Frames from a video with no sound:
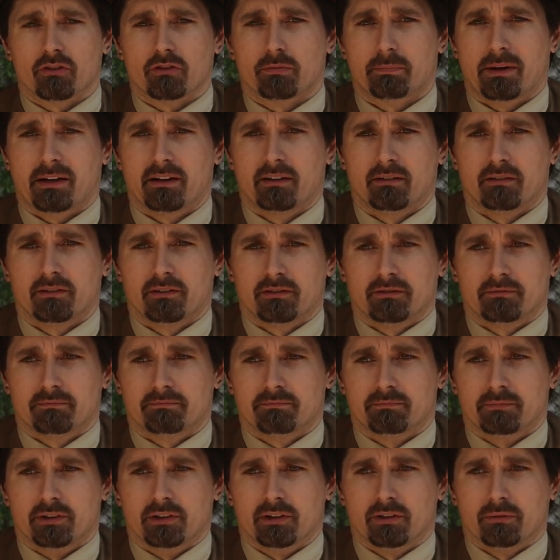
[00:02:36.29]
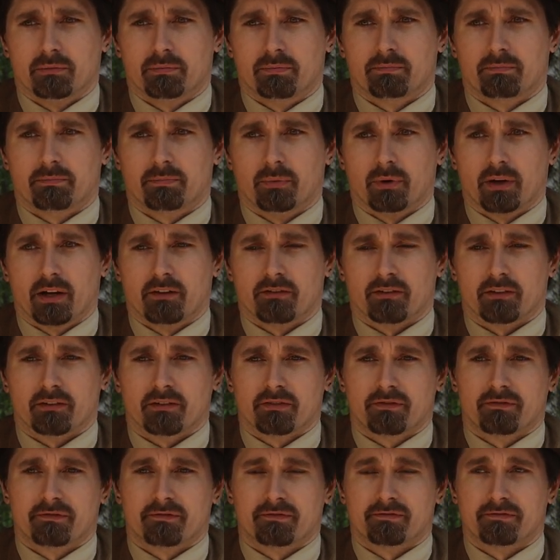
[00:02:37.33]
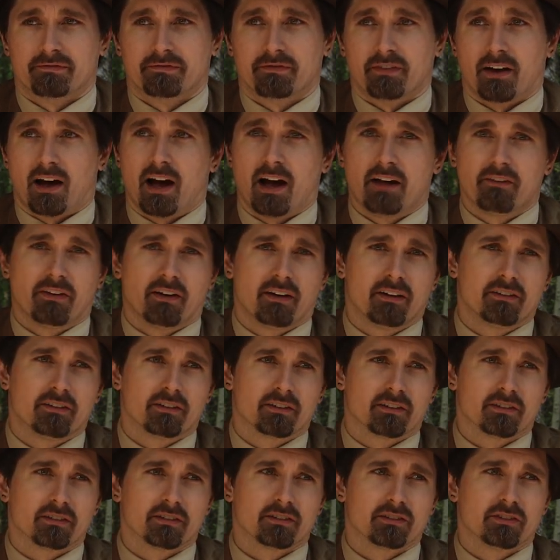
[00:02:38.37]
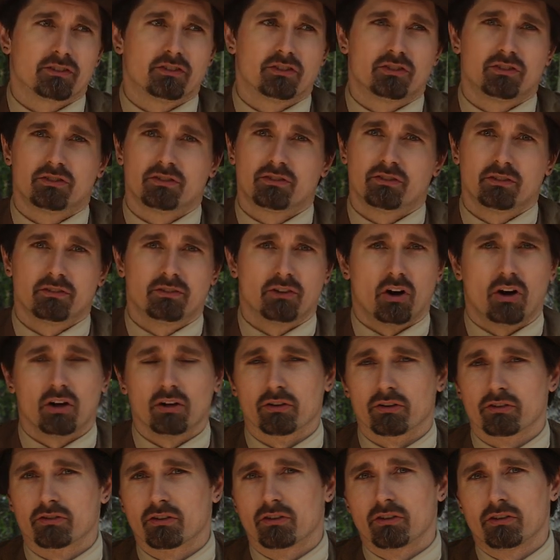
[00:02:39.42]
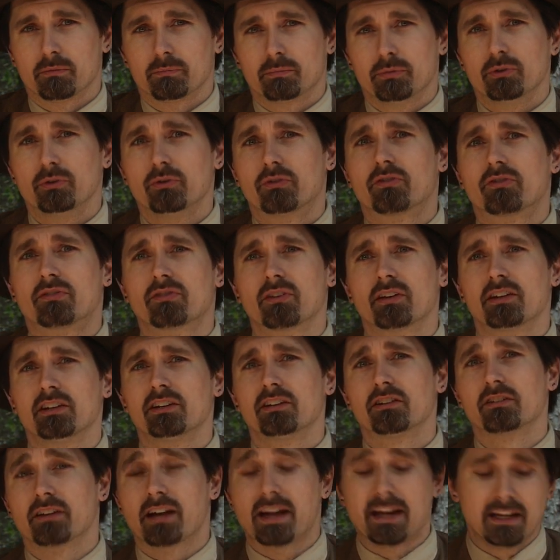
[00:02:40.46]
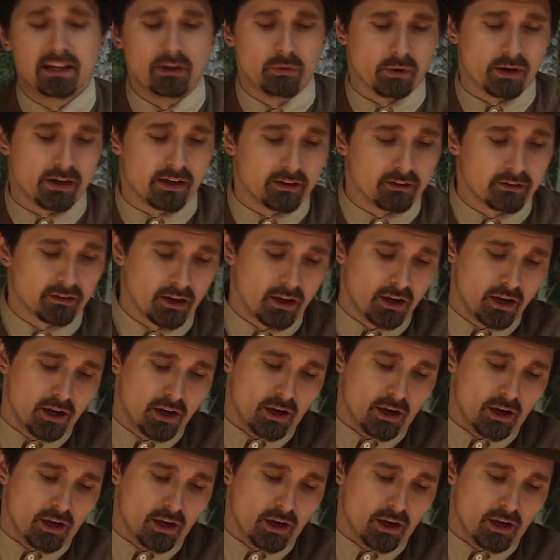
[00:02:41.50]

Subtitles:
You're spending, $500 on boots a year anyways,